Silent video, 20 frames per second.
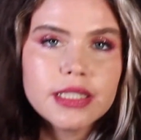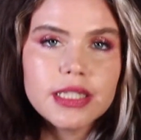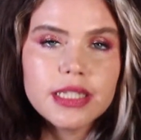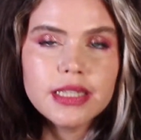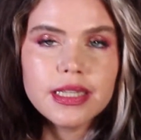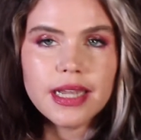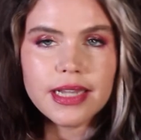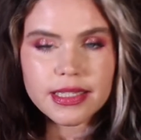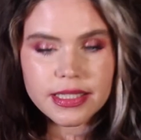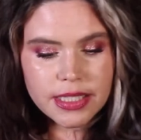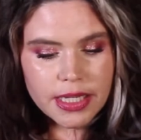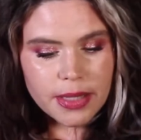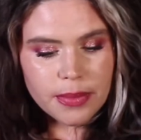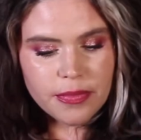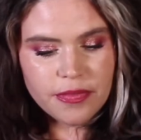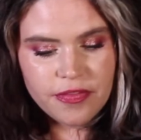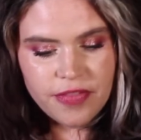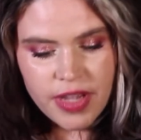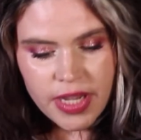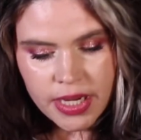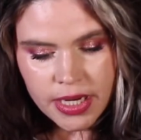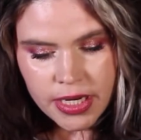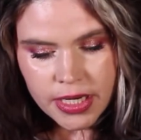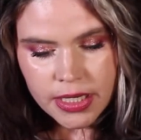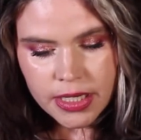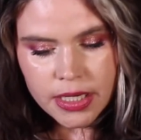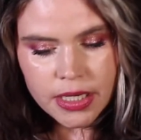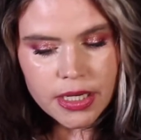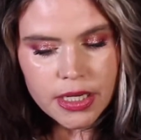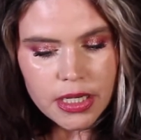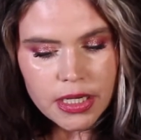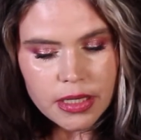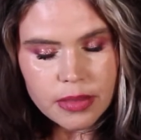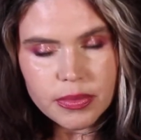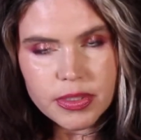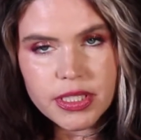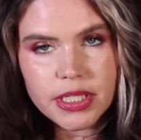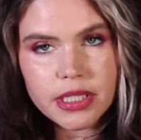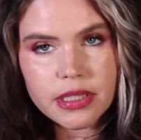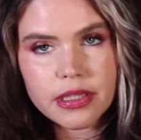in that same vein, an
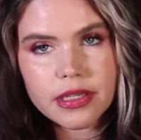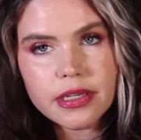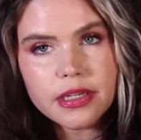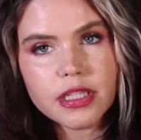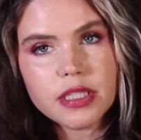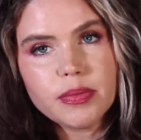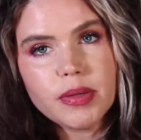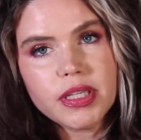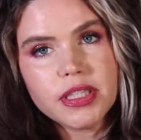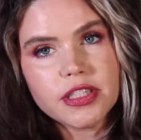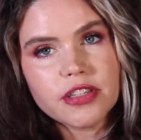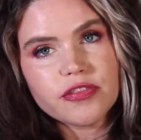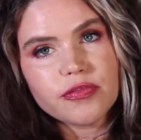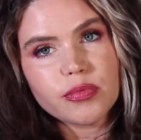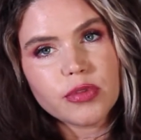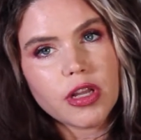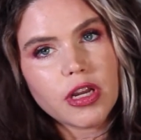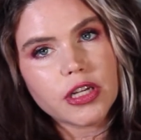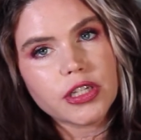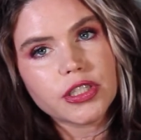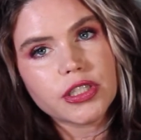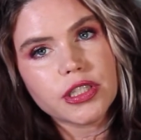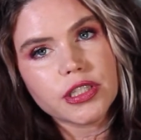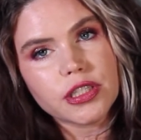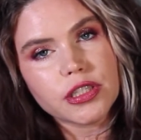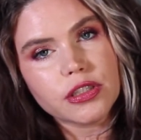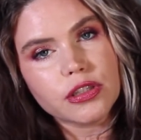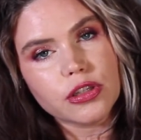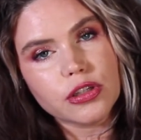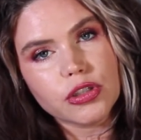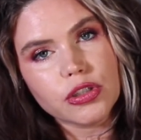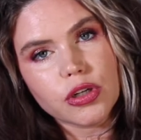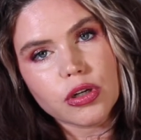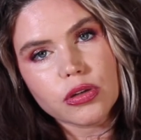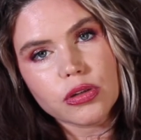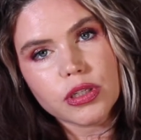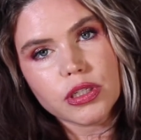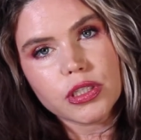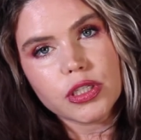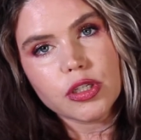obscenely expensive blush. This is the
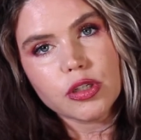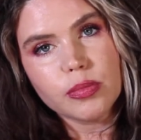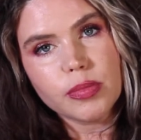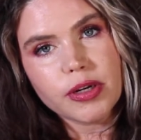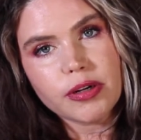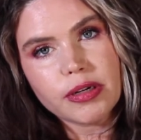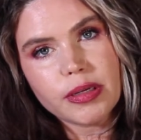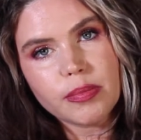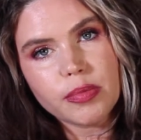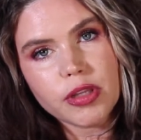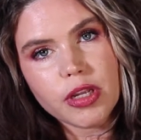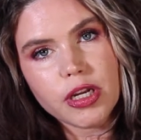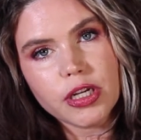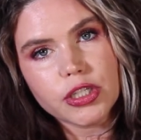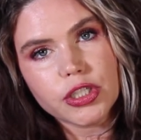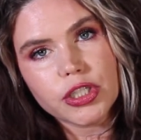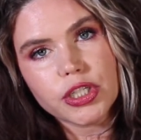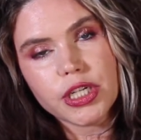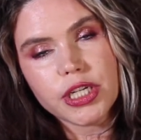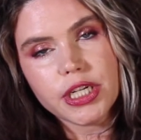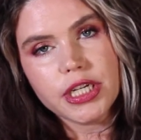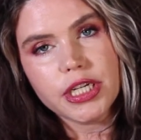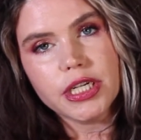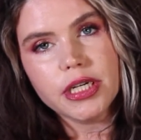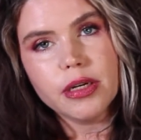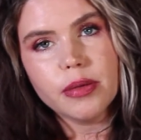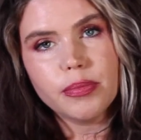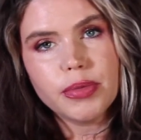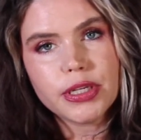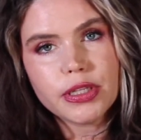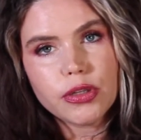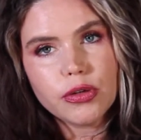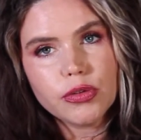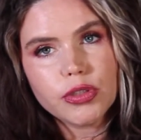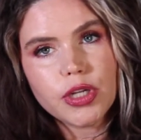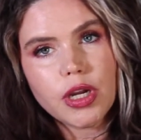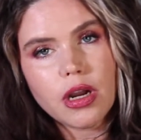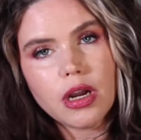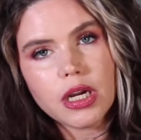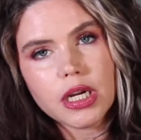Charlotte Tilbury blush in Pillow
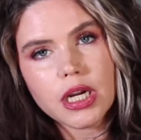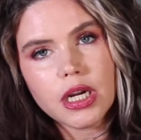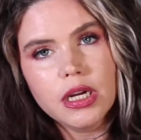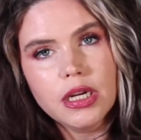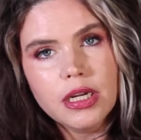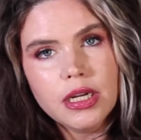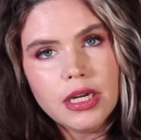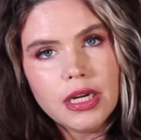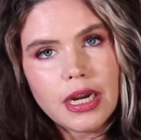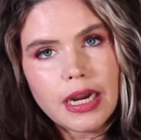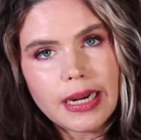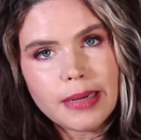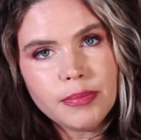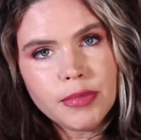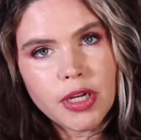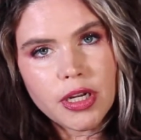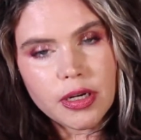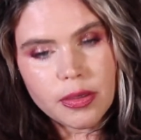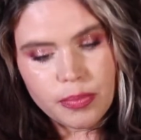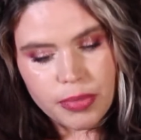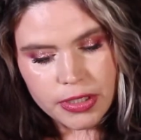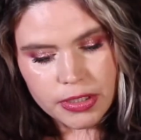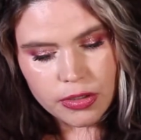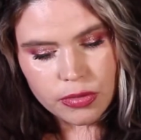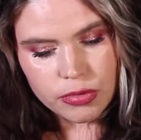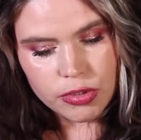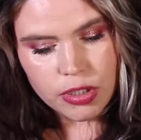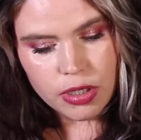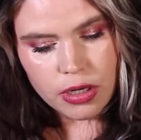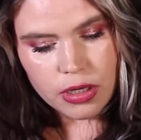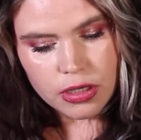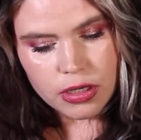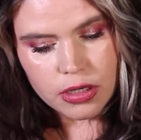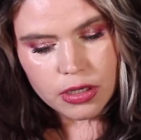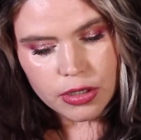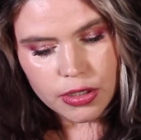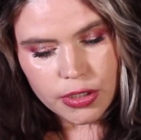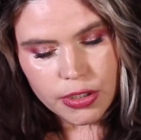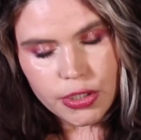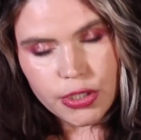Talk. I'm not a Pillow
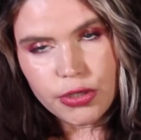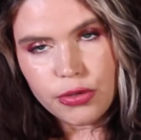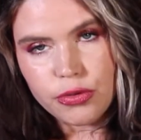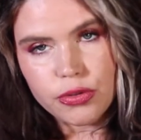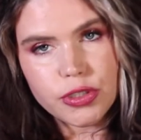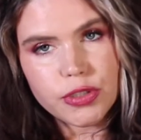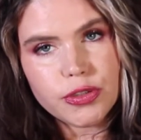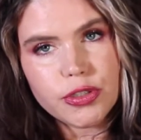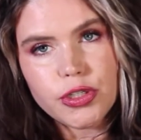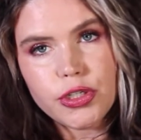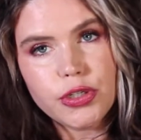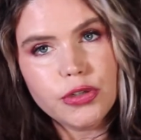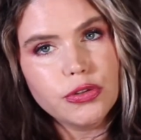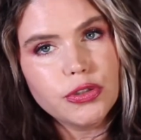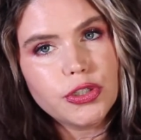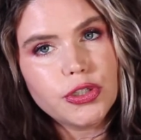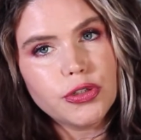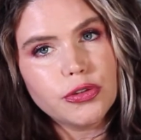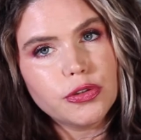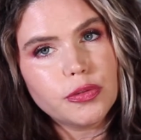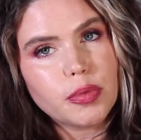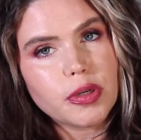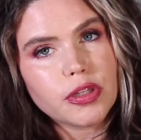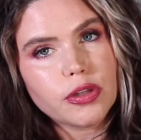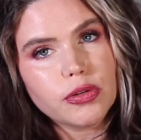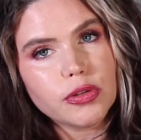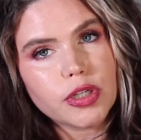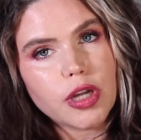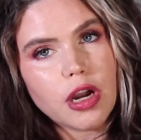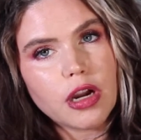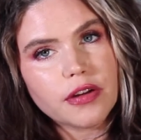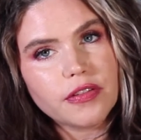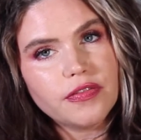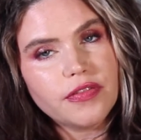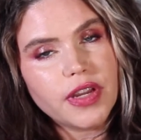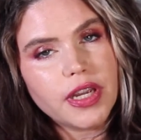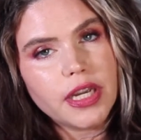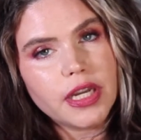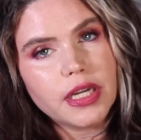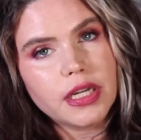Talk huge Pillow Talk
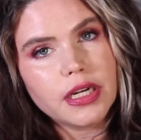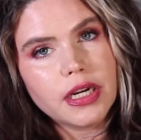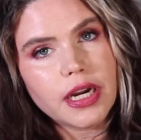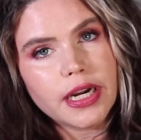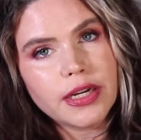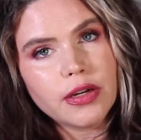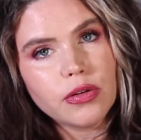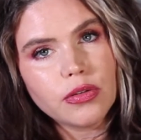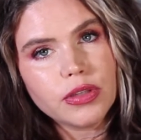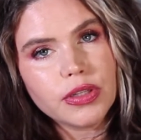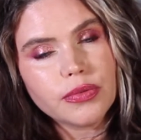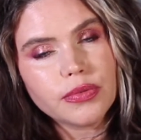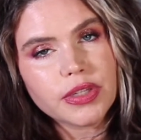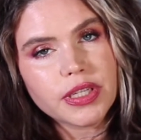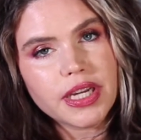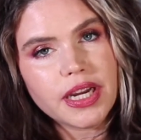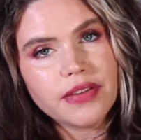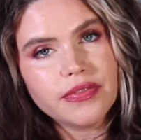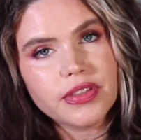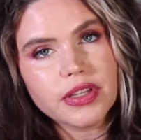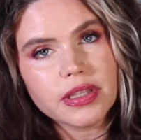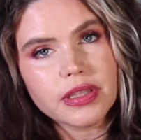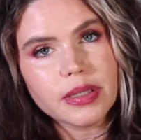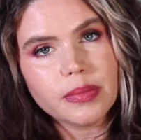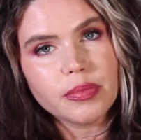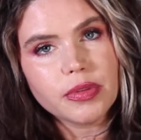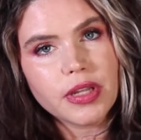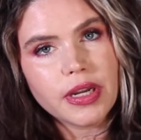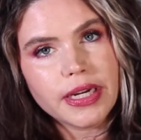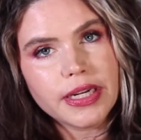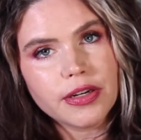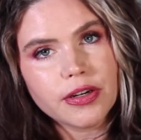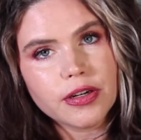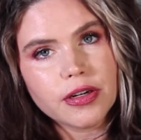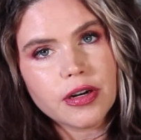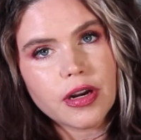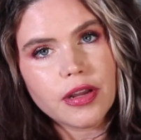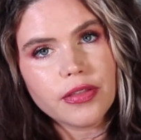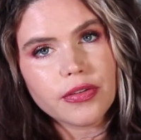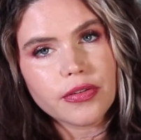fan. I only really have the lip
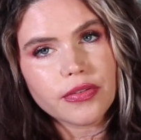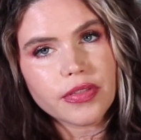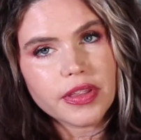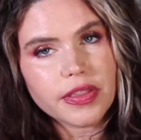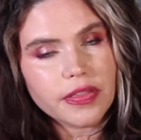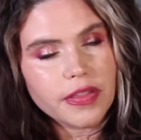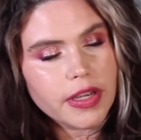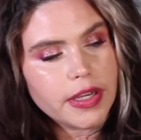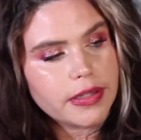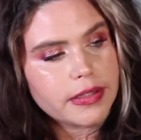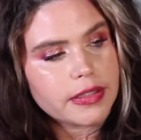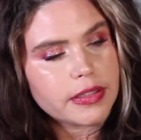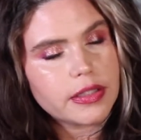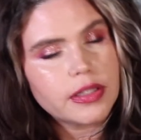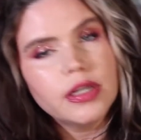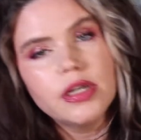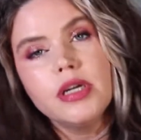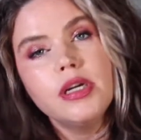liner other than this,